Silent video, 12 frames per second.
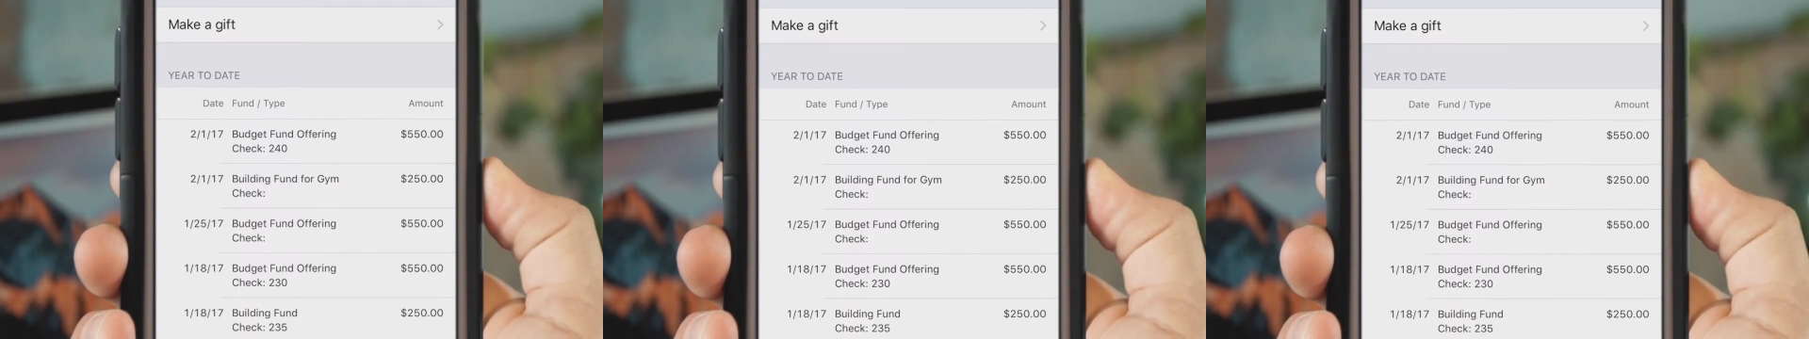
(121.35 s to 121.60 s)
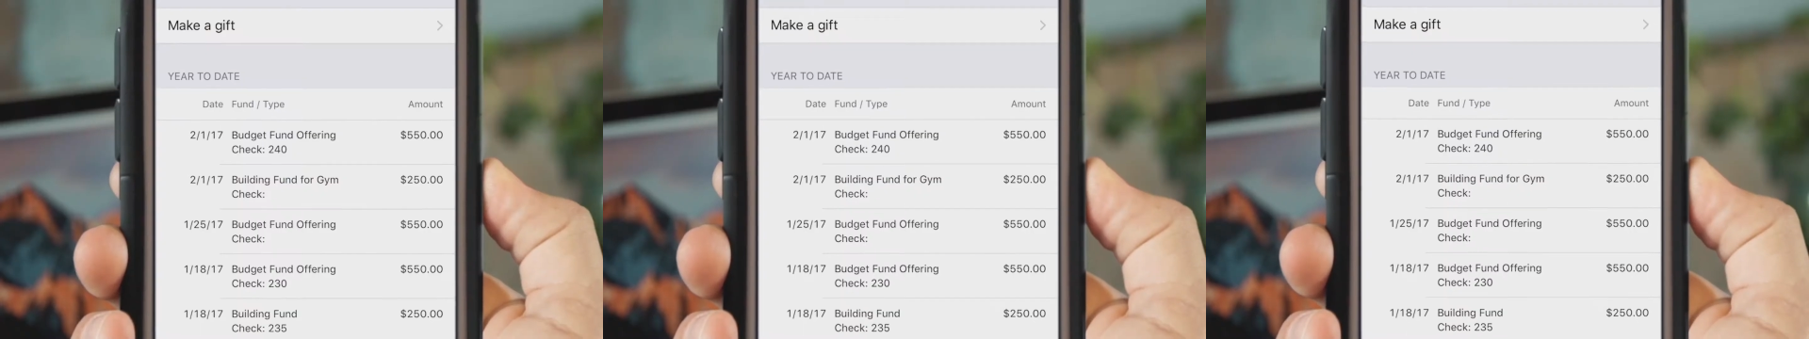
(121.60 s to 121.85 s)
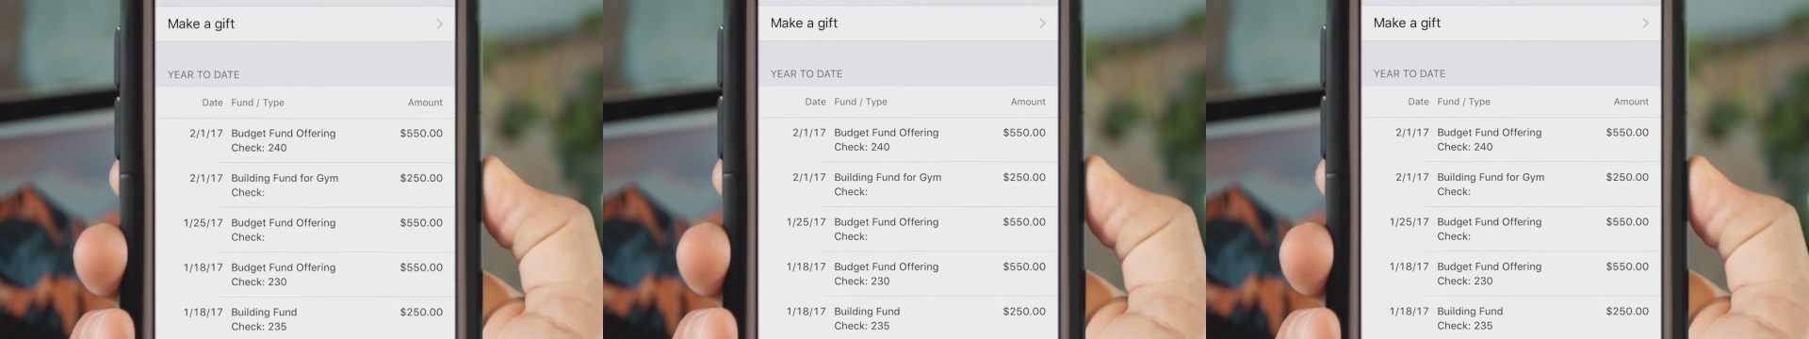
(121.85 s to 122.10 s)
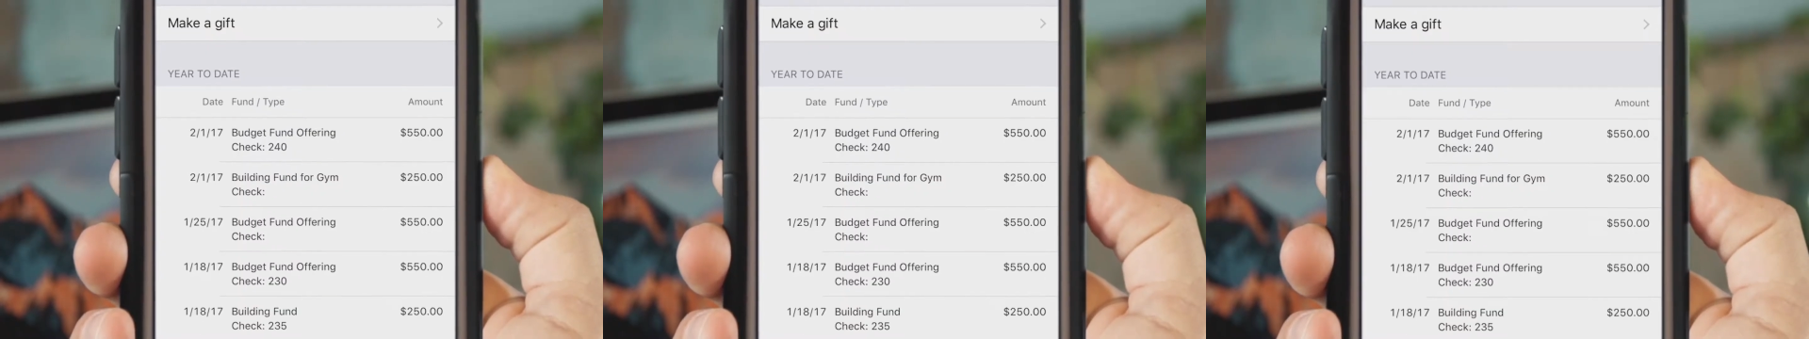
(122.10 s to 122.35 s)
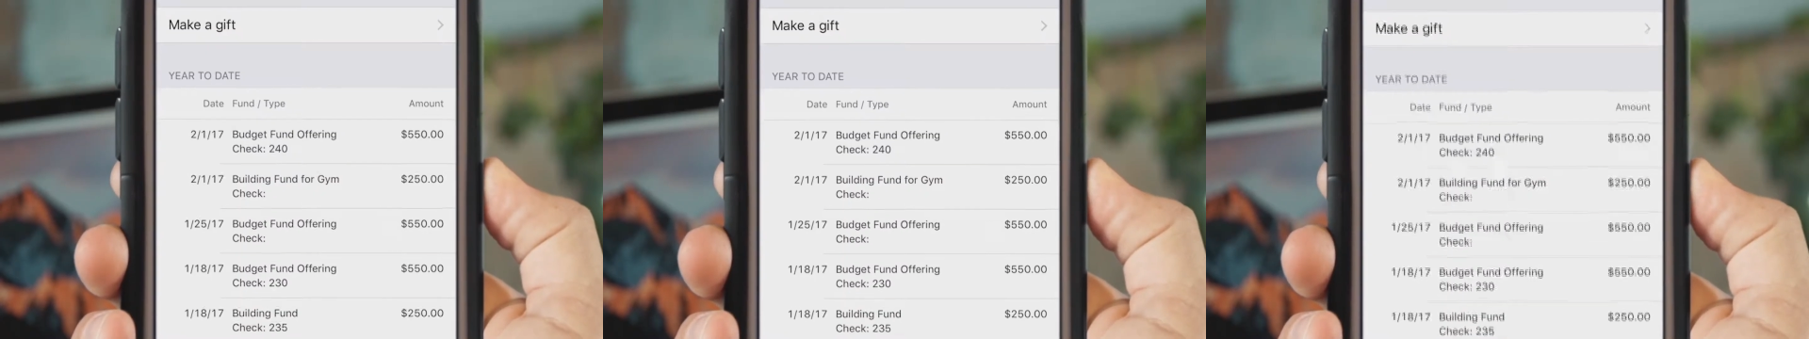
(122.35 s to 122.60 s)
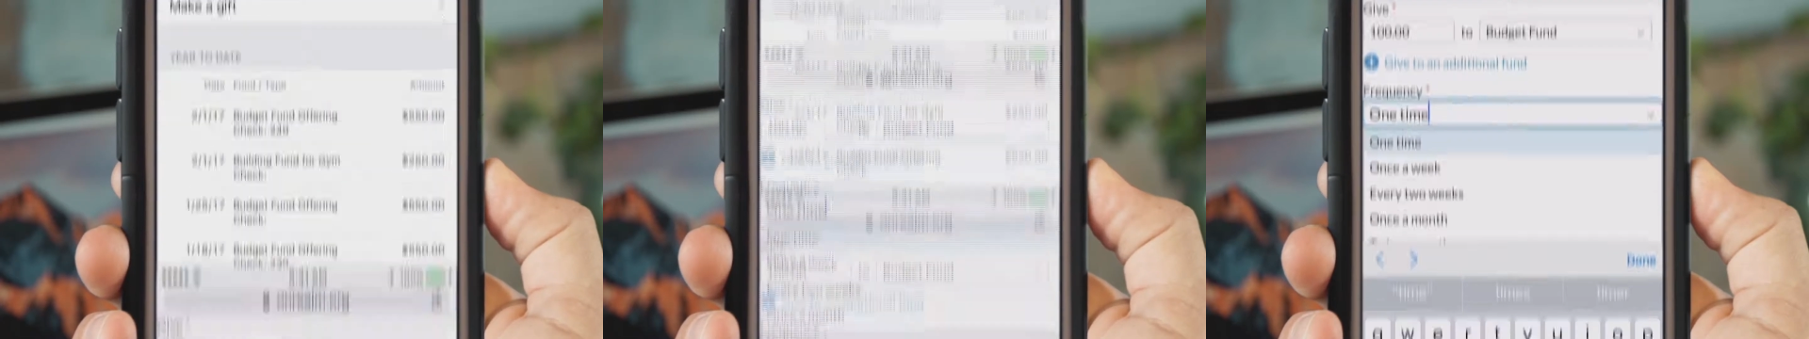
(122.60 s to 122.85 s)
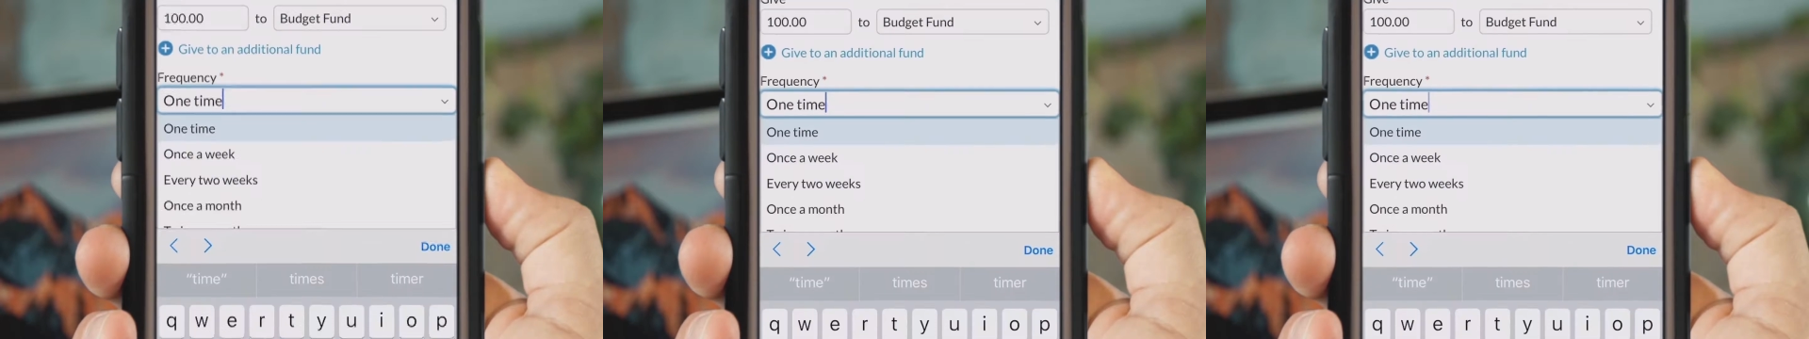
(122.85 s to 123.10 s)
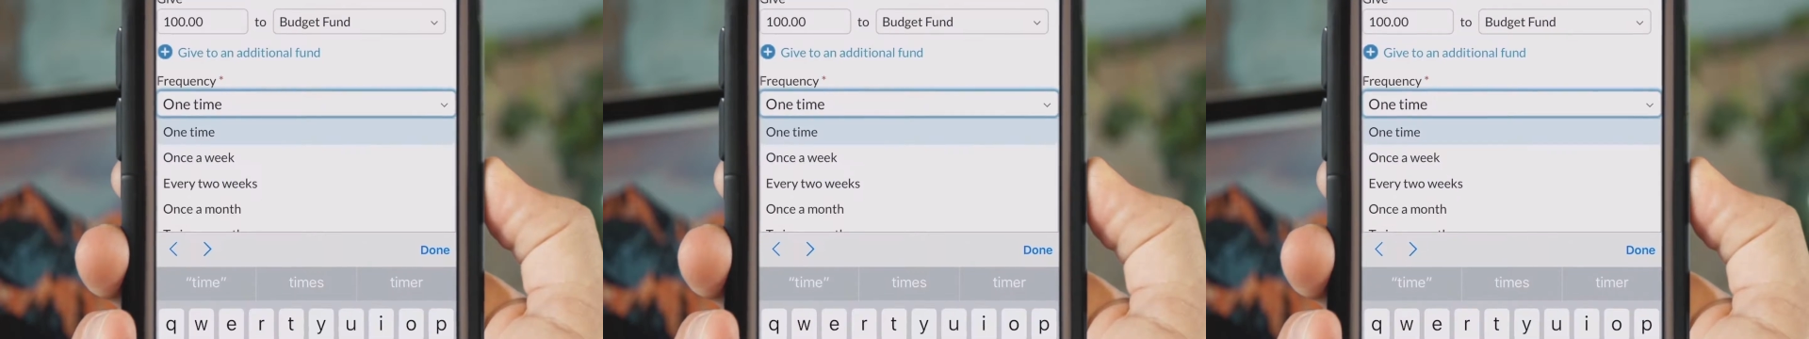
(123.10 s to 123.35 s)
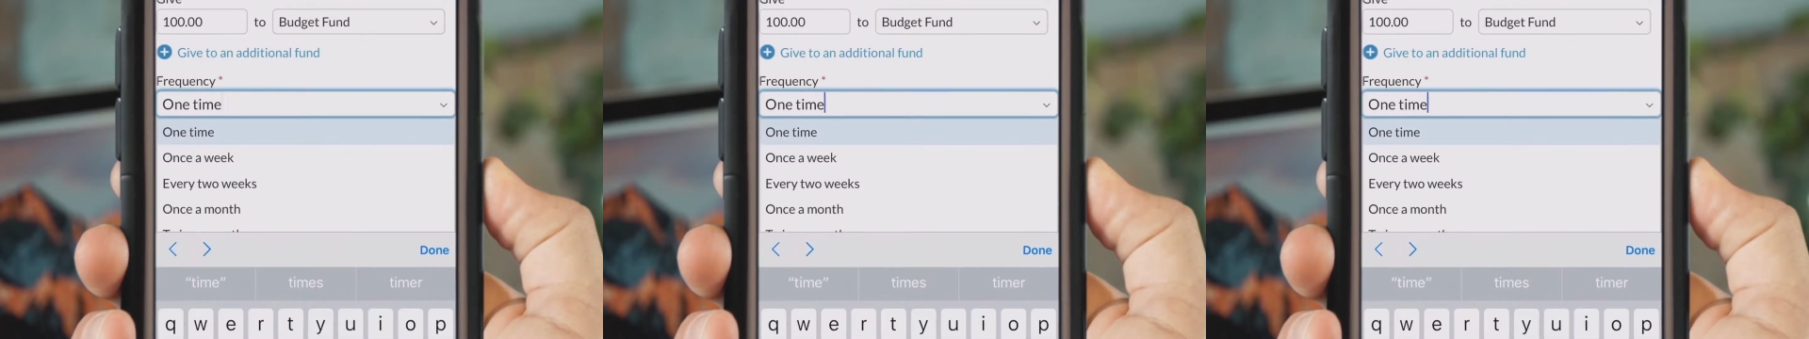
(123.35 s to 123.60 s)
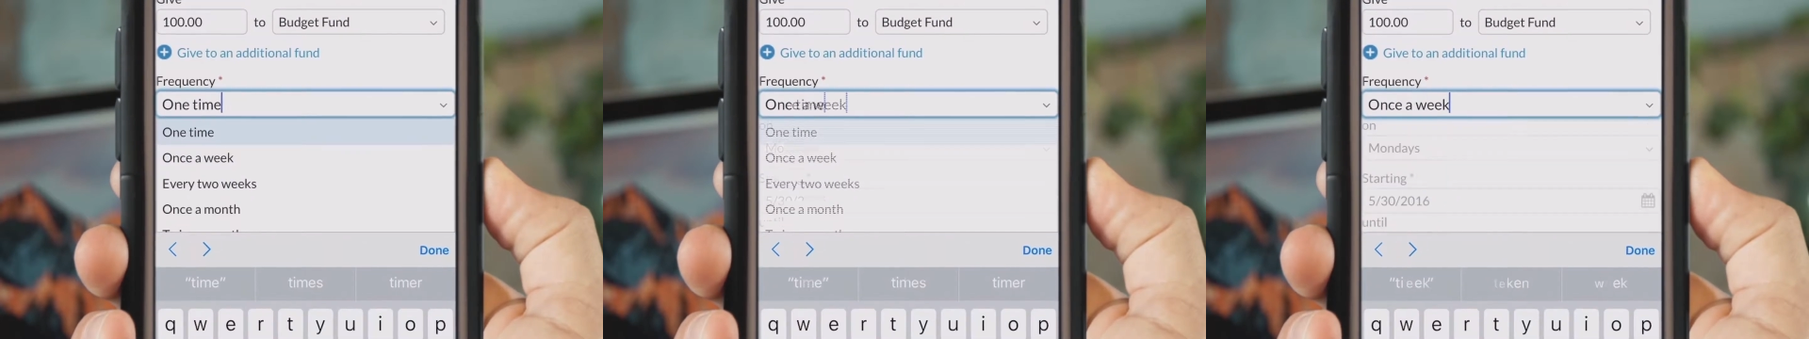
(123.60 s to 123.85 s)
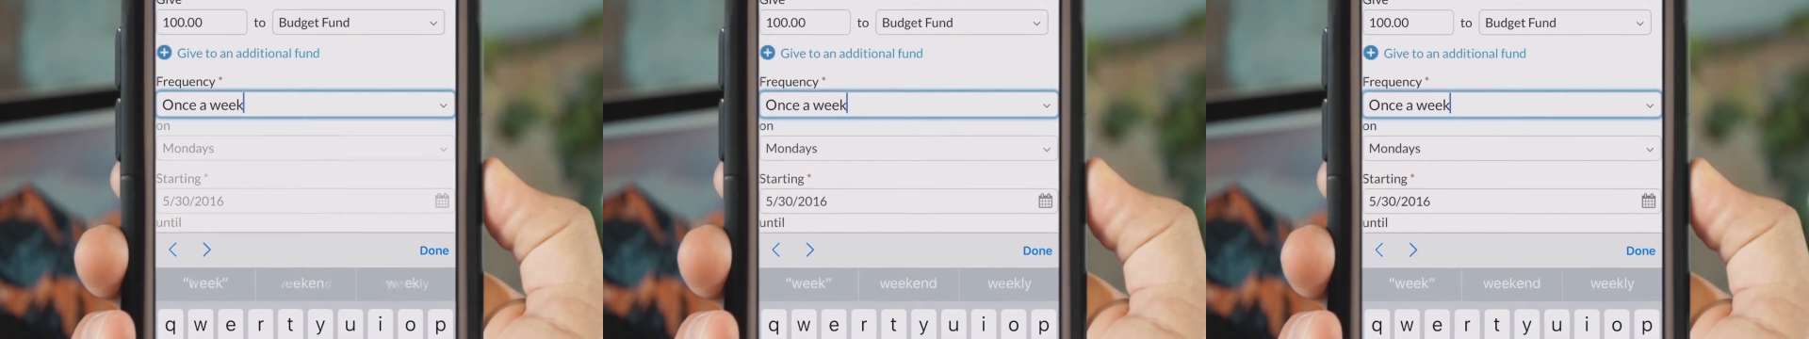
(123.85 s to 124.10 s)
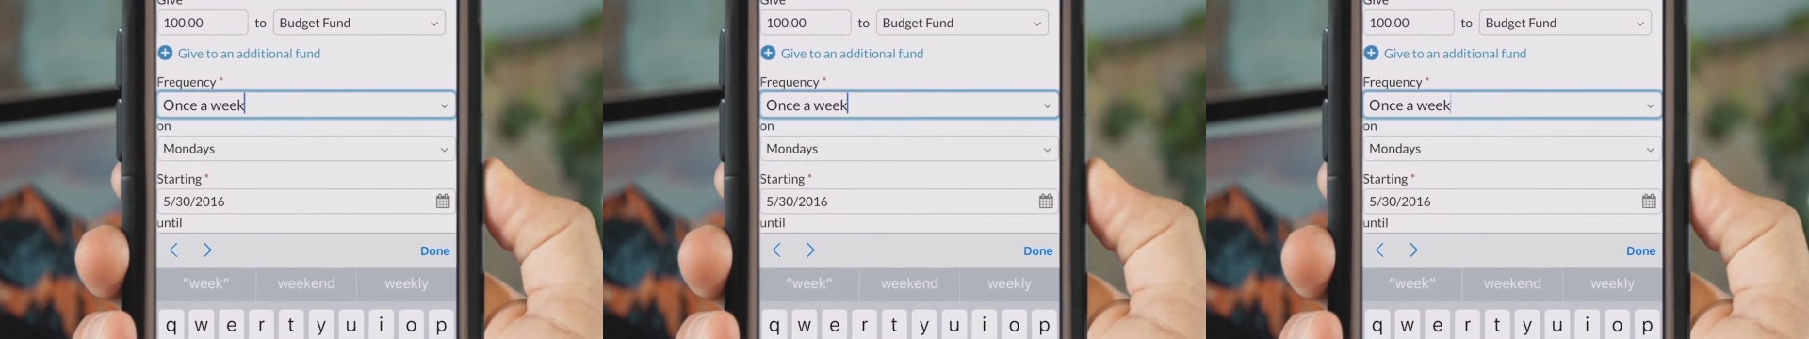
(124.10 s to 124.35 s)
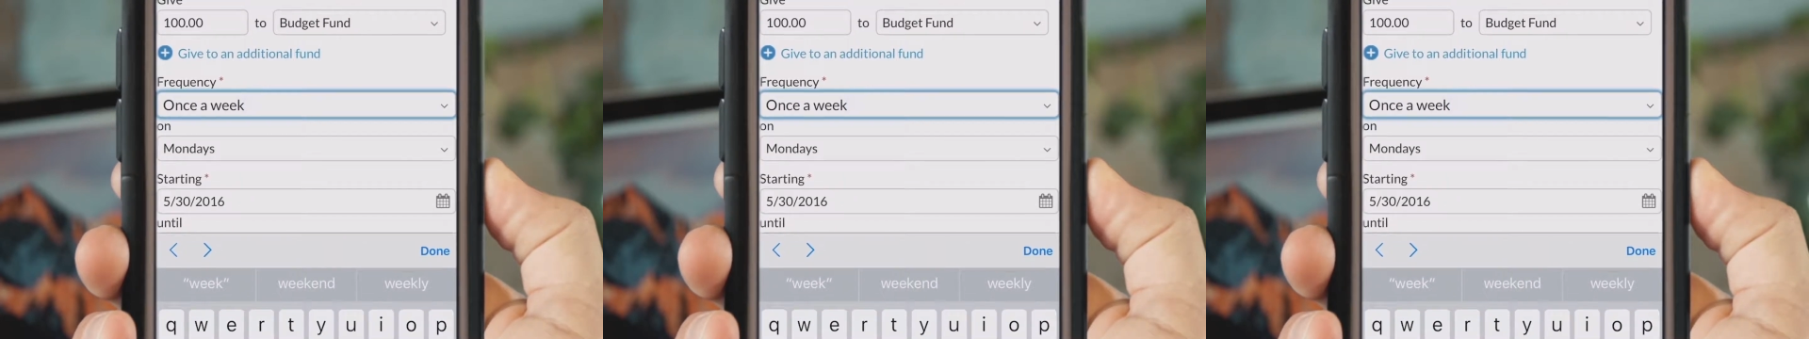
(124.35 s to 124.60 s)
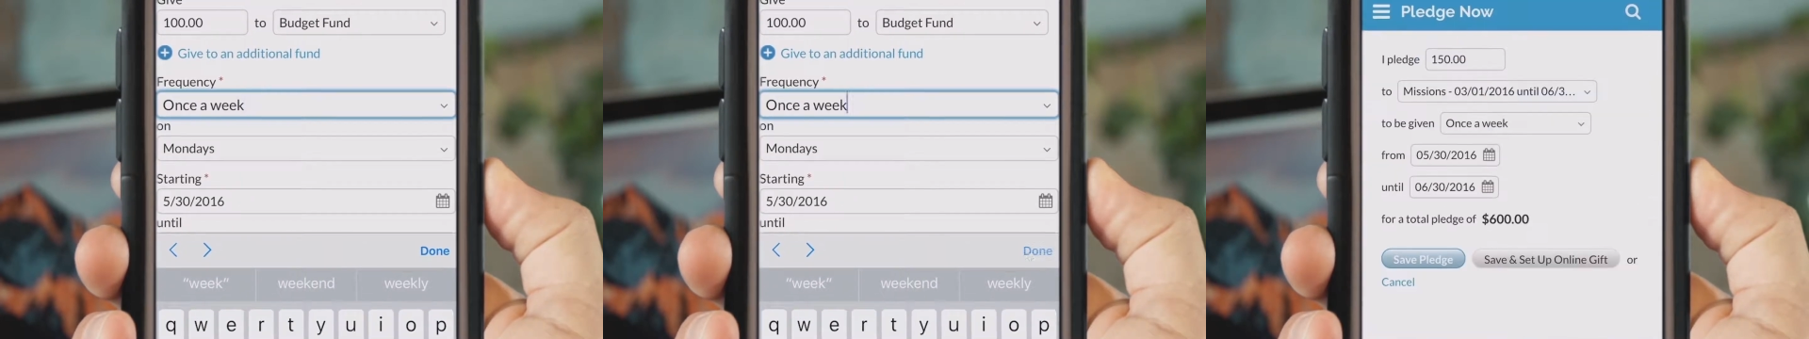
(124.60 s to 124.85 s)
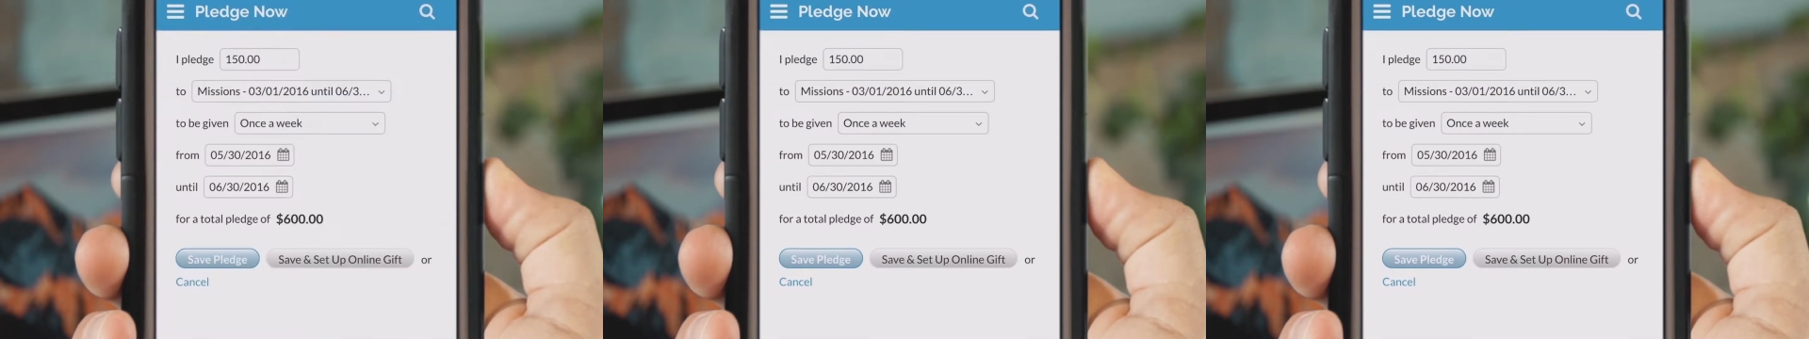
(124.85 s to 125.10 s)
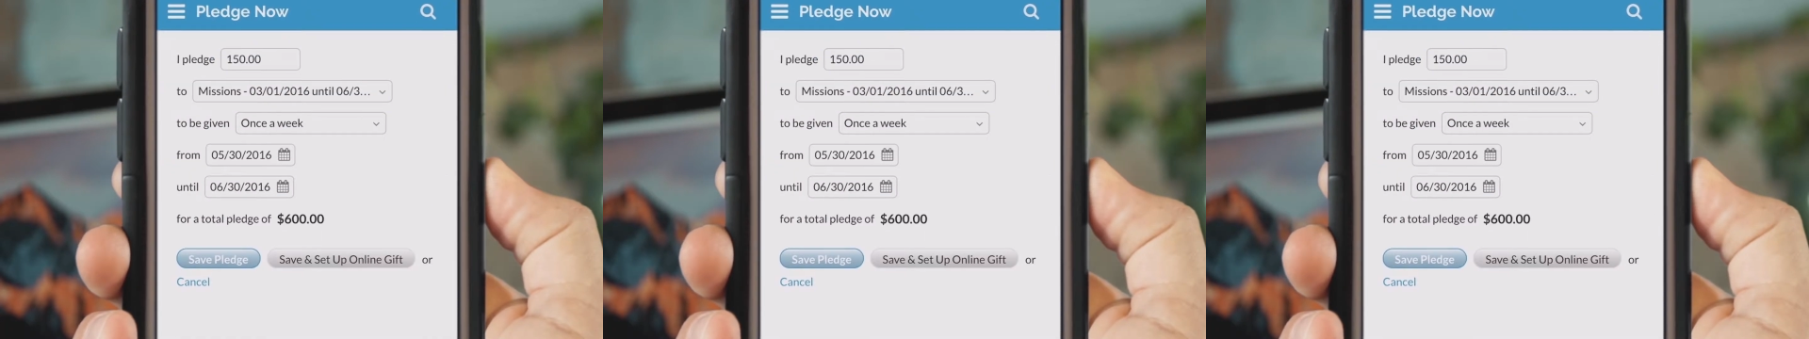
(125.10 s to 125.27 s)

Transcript: [unreadable: no face in view]